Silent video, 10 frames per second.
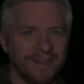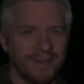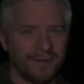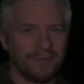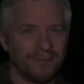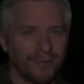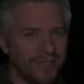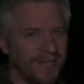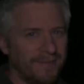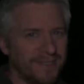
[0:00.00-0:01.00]
And I'm
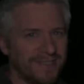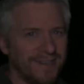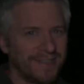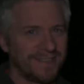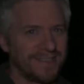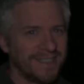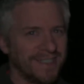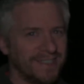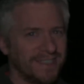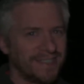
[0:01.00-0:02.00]
pretty damn excited to
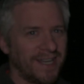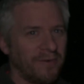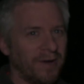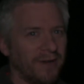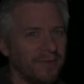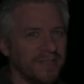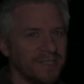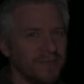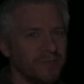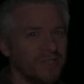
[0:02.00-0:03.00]
see just how well
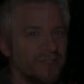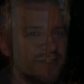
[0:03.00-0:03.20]
this image is